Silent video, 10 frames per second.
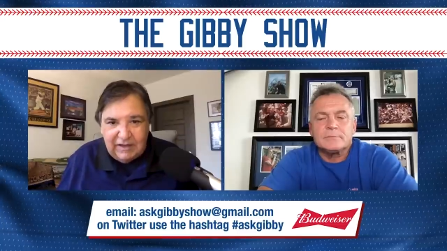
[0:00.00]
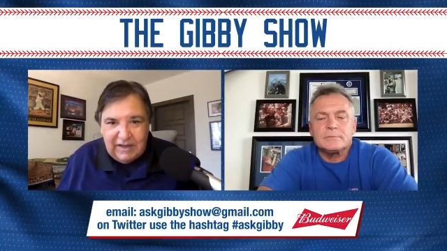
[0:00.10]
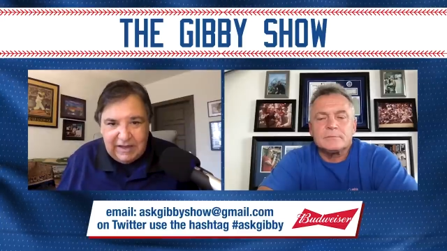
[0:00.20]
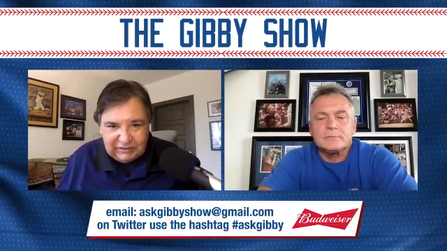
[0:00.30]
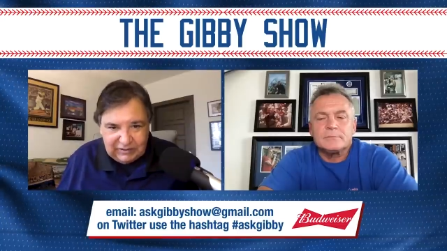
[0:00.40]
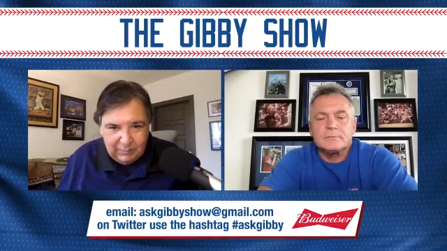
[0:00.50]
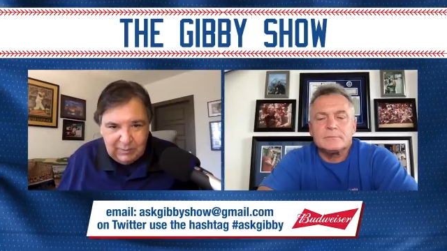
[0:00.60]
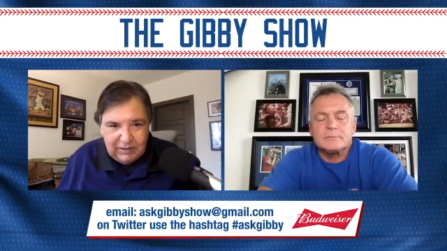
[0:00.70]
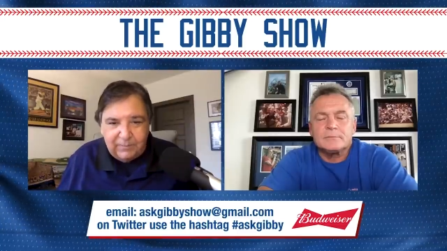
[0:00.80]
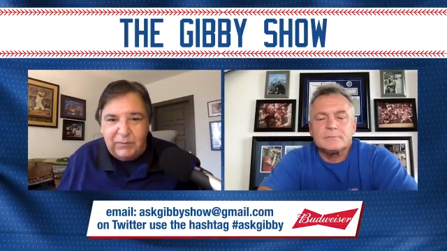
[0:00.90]

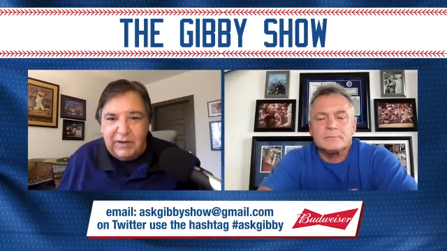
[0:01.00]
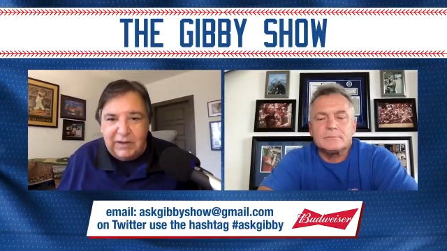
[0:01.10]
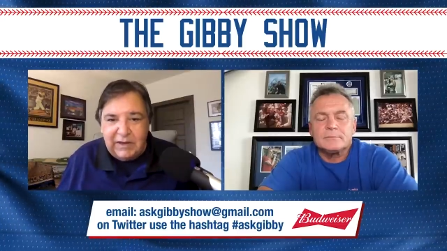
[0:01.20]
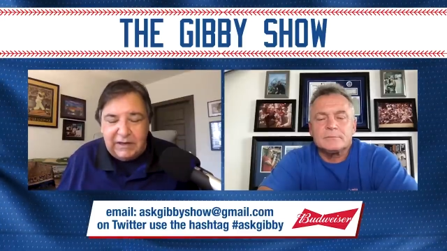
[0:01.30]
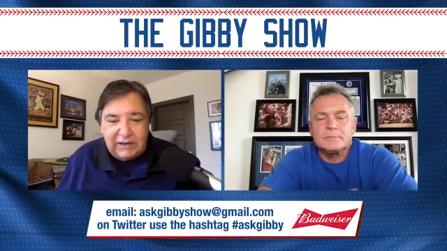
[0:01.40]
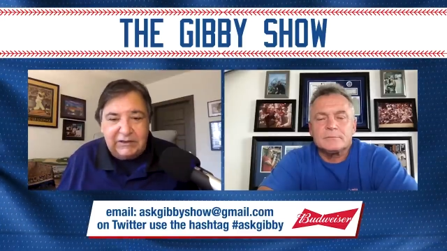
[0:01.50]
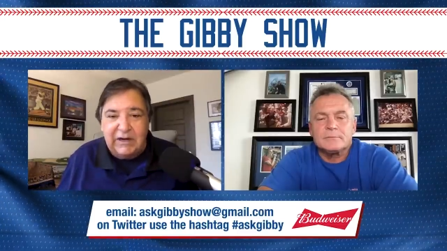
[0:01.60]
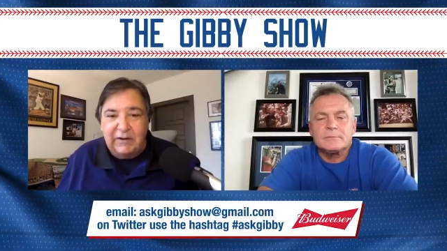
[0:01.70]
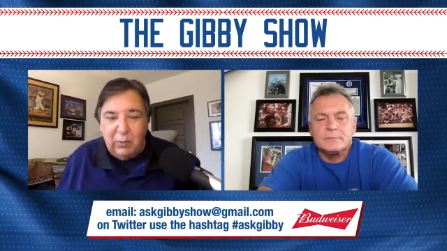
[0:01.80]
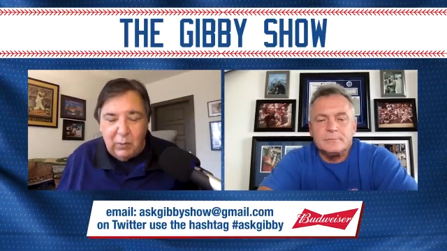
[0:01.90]
Speaker 1: AskGibby, and each
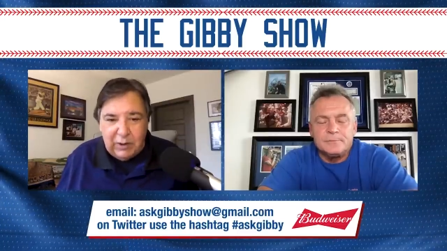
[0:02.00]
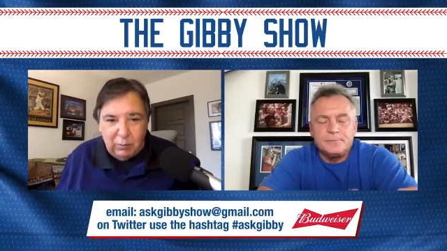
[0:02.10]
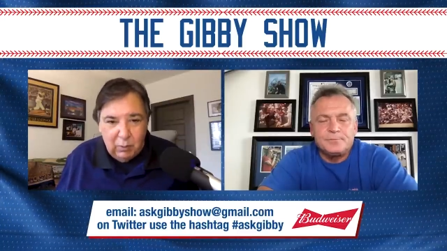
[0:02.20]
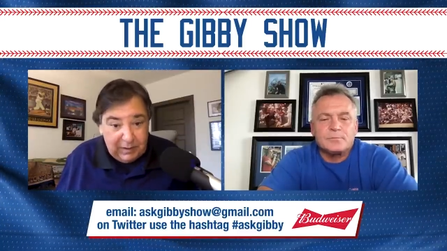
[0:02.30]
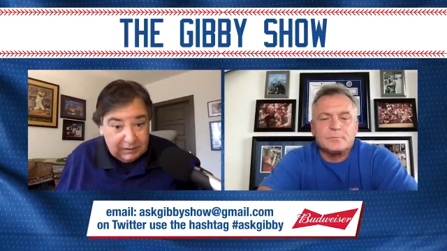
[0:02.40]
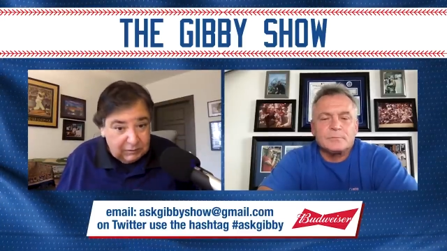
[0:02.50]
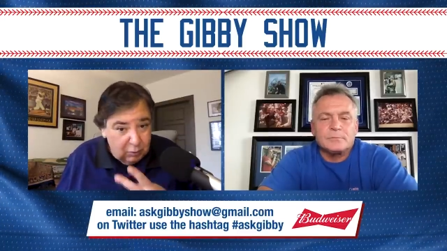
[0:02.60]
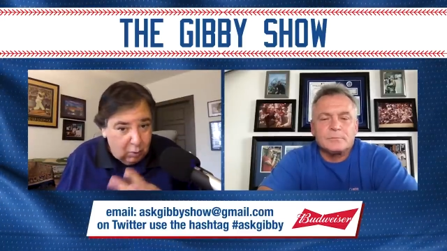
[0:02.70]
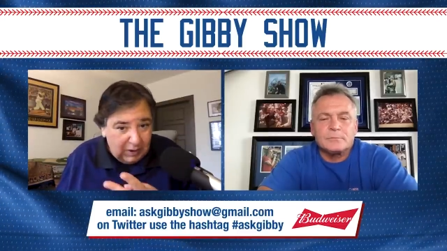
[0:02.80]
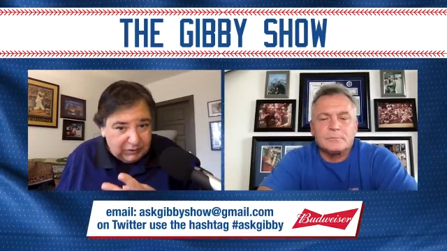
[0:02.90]
and every week we'll pick
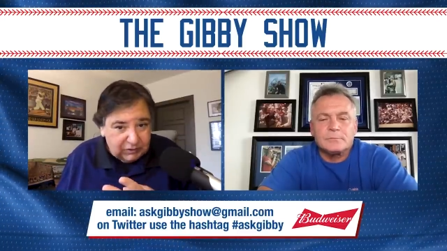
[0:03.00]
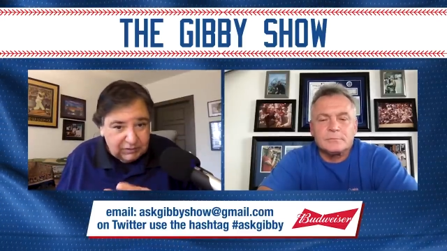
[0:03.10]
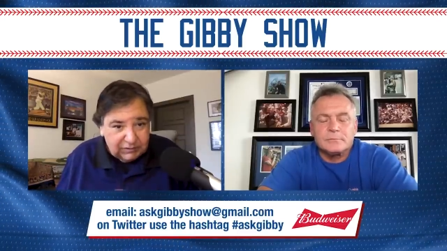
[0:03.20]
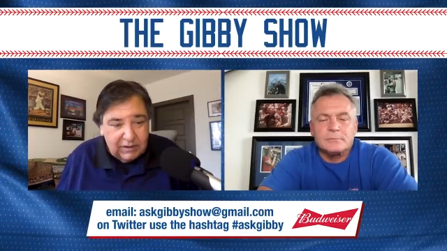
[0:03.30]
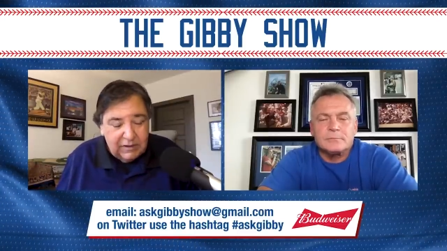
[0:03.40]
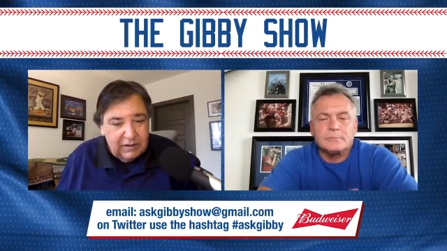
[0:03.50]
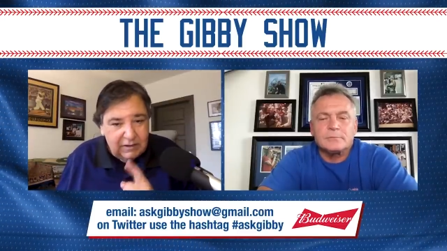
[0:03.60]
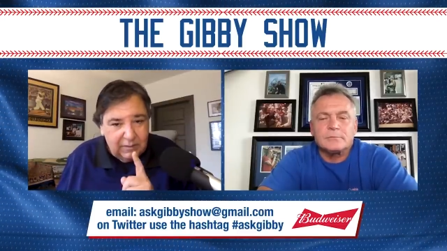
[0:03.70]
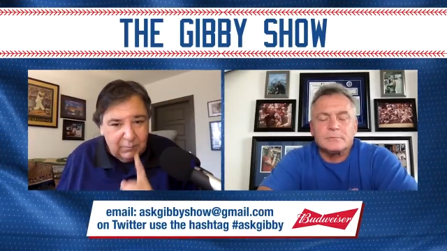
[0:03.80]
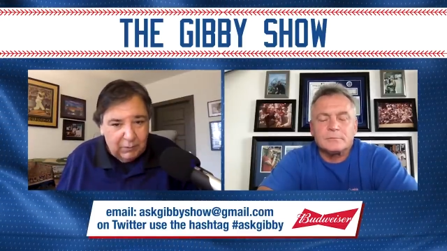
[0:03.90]
two questions,
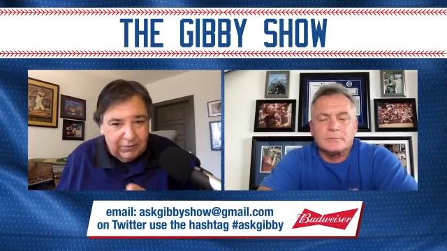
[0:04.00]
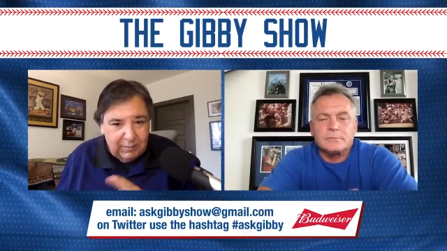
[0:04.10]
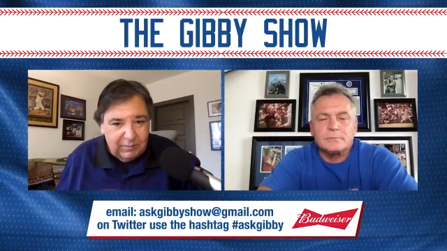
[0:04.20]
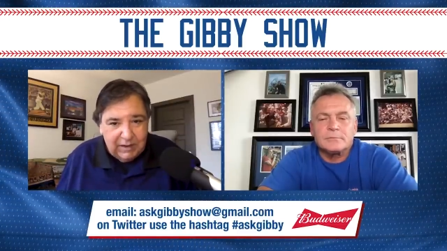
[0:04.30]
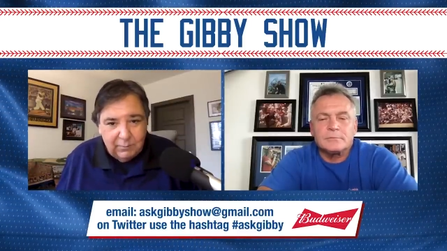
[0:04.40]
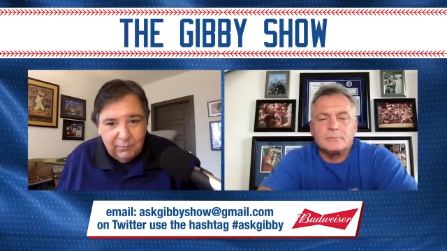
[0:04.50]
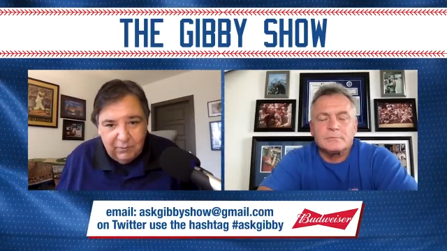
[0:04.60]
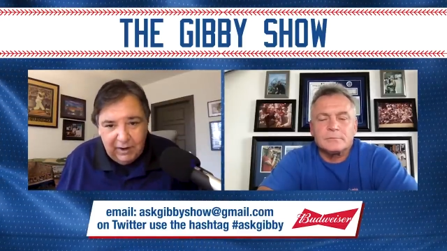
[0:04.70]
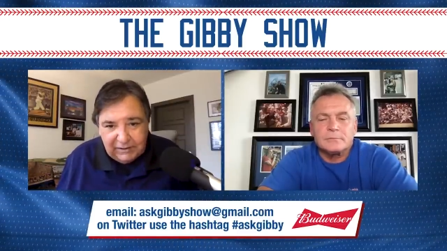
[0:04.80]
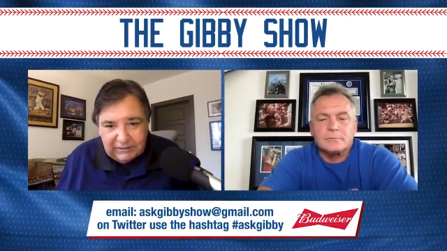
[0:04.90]
and both of them get
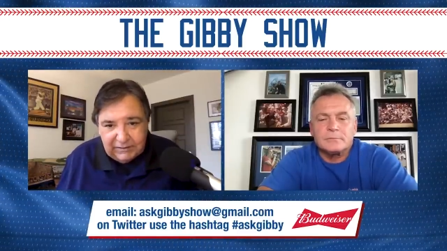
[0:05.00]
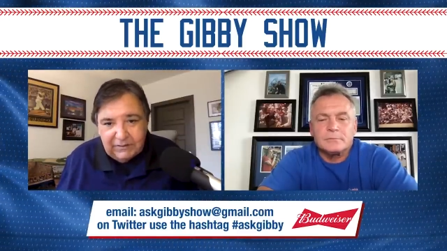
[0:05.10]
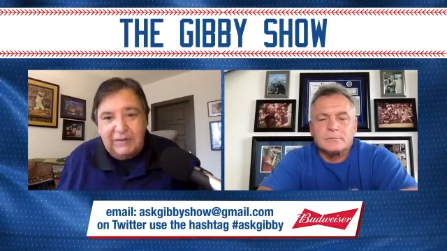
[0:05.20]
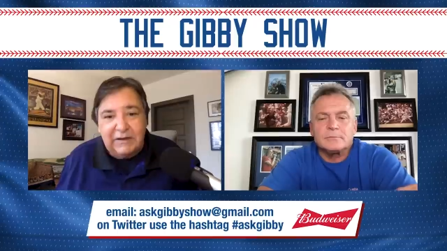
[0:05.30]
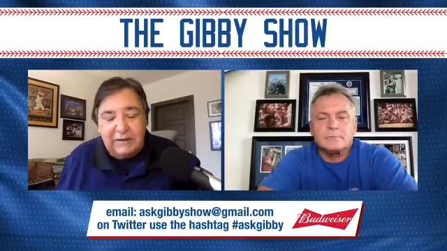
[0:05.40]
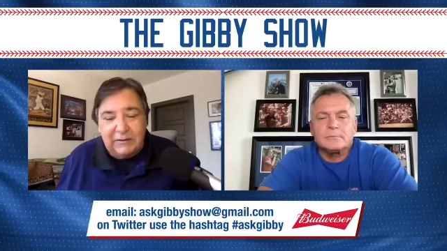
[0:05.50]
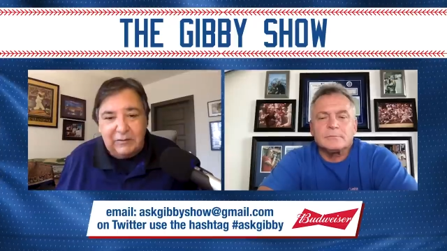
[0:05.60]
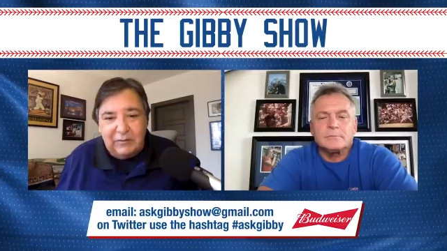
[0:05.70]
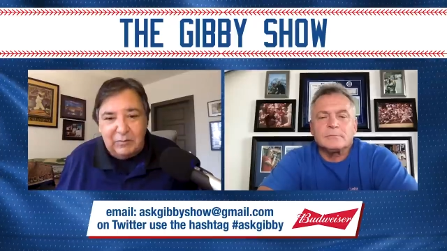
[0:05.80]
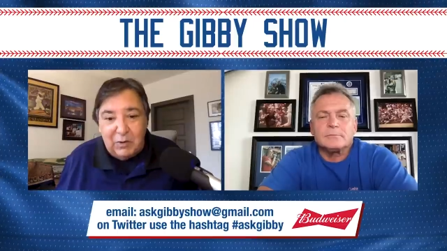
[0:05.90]
prize
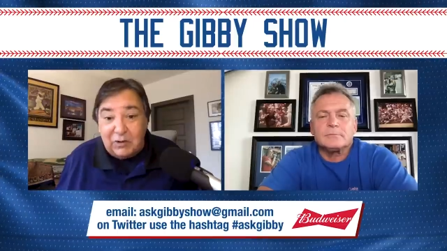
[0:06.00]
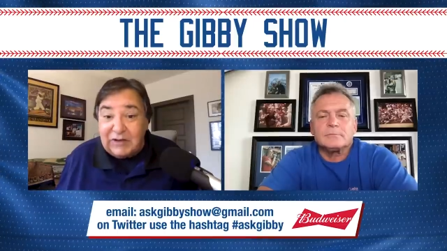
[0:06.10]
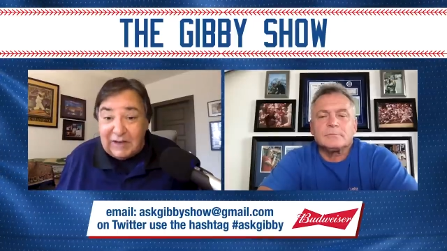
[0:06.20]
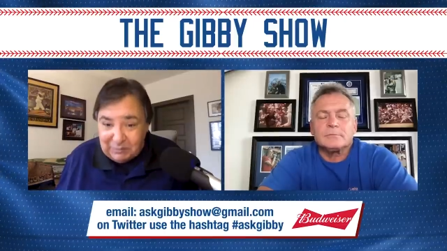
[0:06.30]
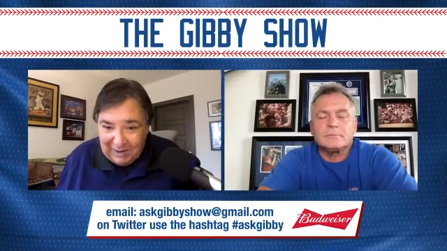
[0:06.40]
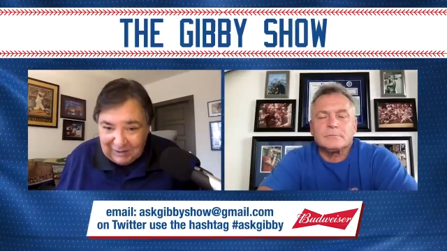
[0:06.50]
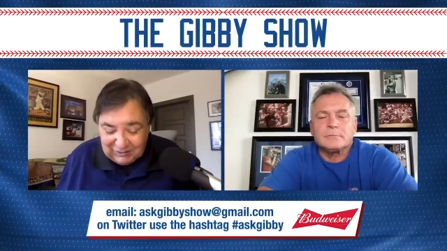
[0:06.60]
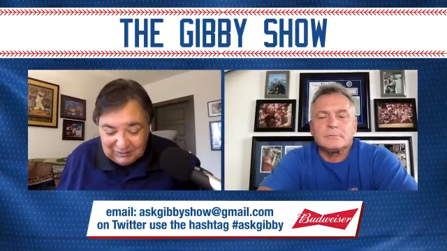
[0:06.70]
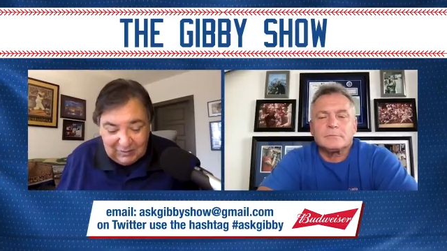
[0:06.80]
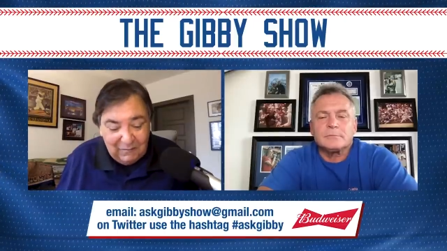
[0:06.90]
uh, merchandise
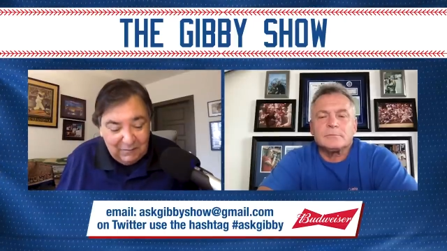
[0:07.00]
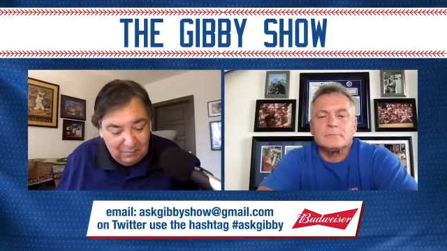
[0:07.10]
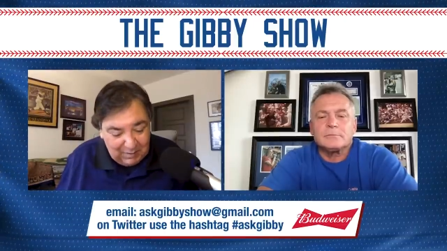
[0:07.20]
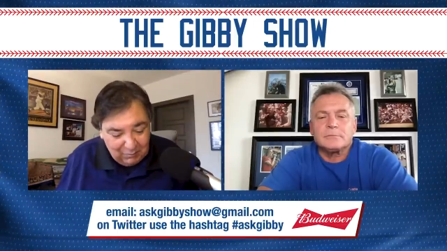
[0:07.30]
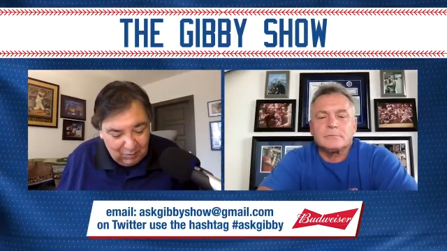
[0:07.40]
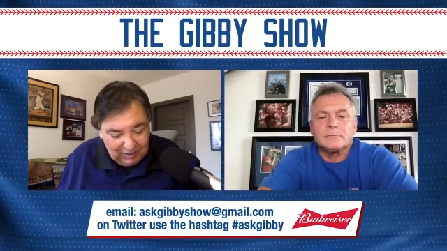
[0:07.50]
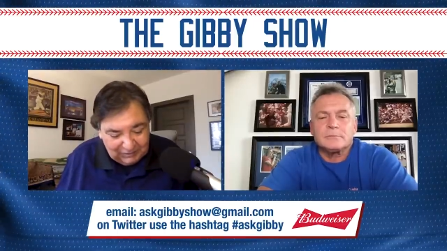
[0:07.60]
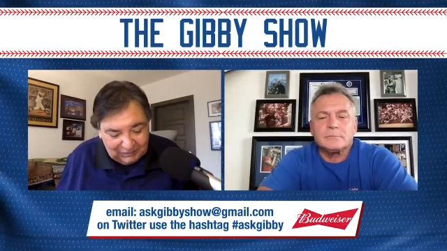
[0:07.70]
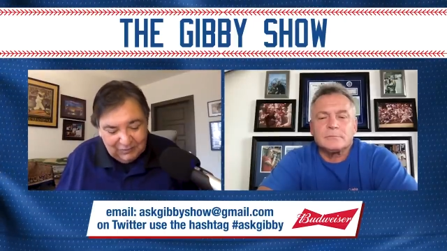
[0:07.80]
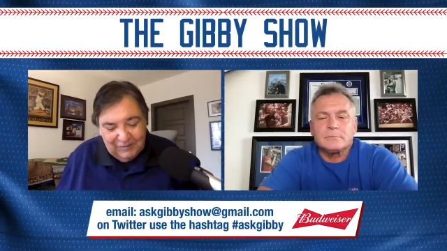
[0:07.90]
packages from
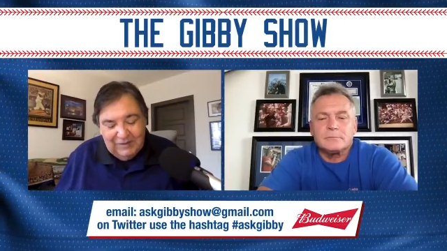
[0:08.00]
Budweiser.